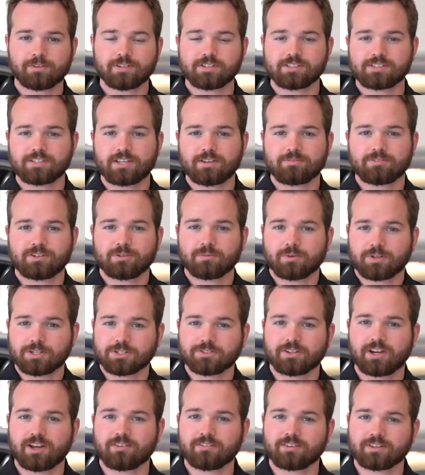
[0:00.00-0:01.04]
and safety while
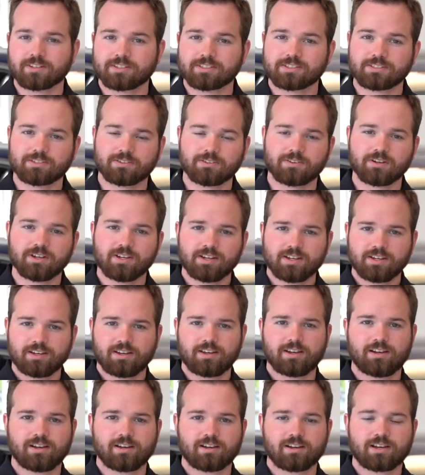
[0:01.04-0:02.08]
driving. So
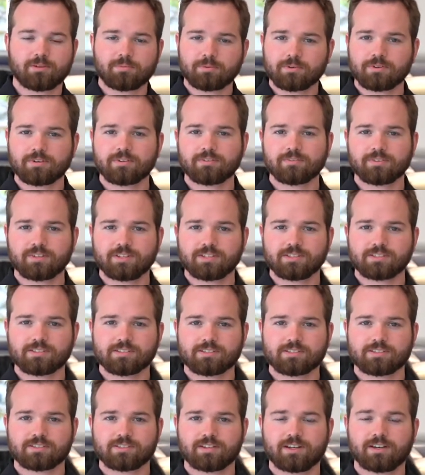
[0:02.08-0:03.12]
a couple of
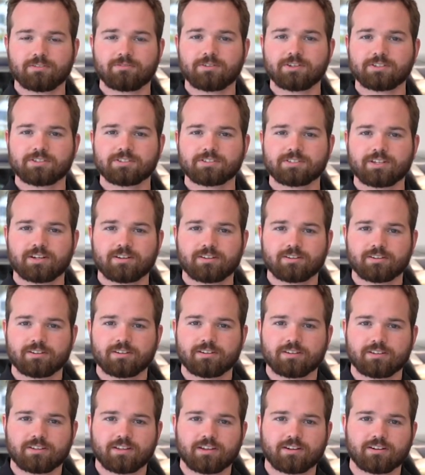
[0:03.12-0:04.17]
these features that
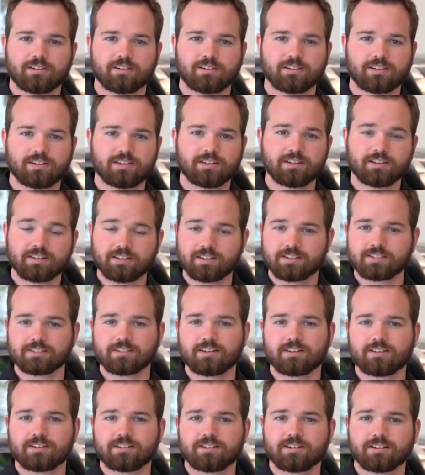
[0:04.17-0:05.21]
are in
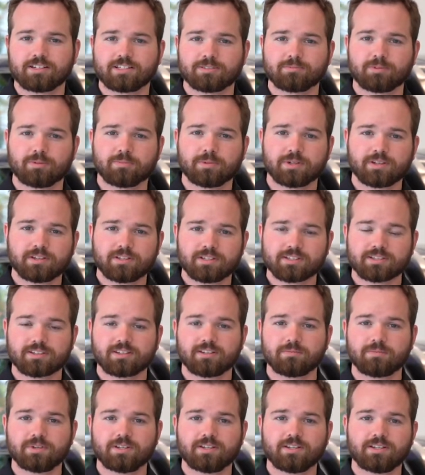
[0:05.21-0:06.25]
Nissan Intelligent Mobility is
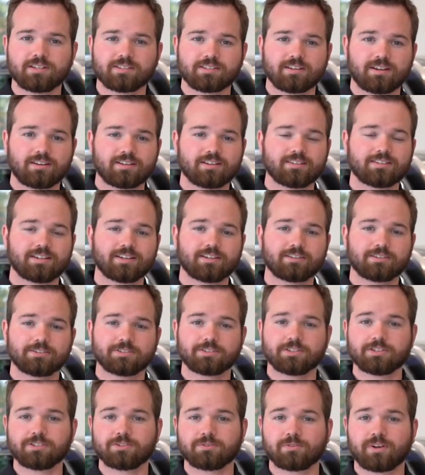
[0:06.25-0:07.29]
going to be Nissan
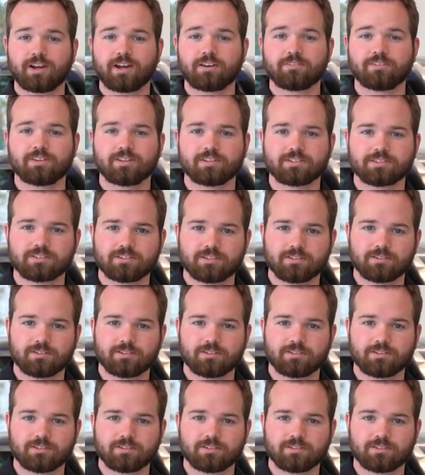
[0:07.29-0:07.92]
Intelligent Driving. So